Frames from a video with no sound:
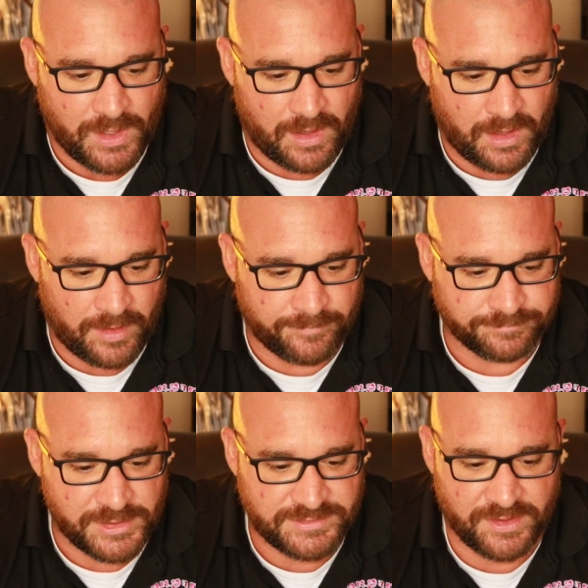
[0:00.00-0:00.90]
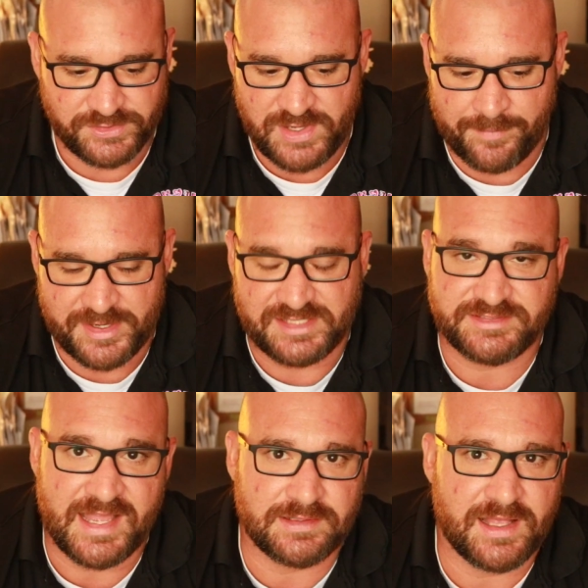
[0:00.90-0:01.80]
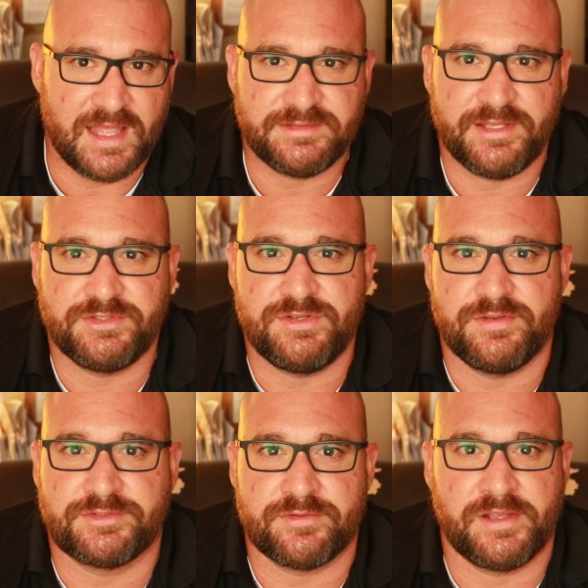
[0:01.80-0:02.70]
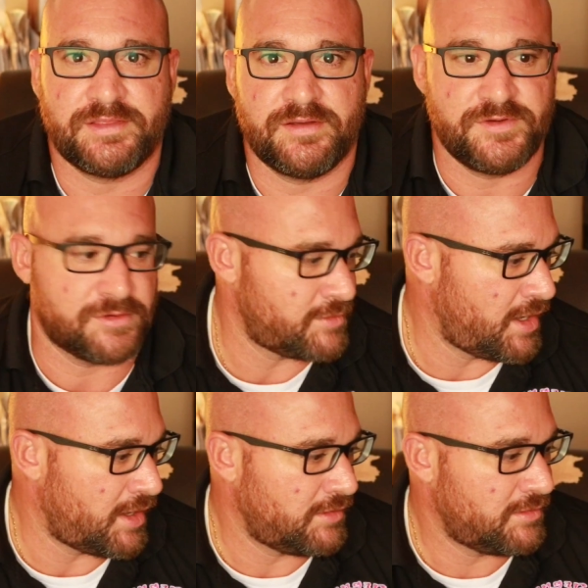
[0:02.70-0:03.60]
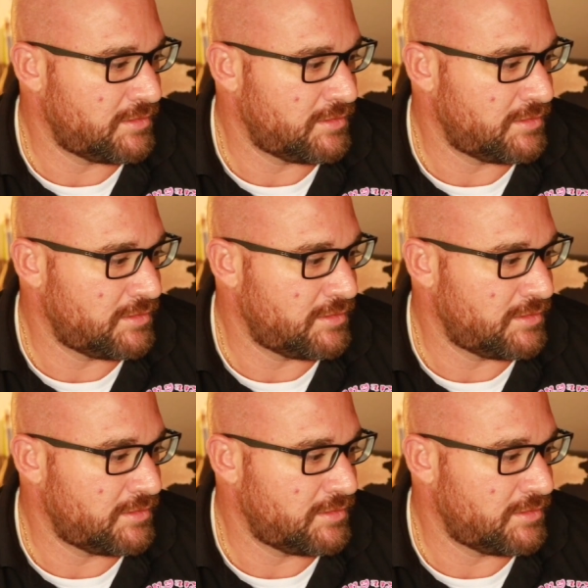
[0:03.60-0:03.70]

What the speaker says: It tells you how many satellites, tells you the strength of your,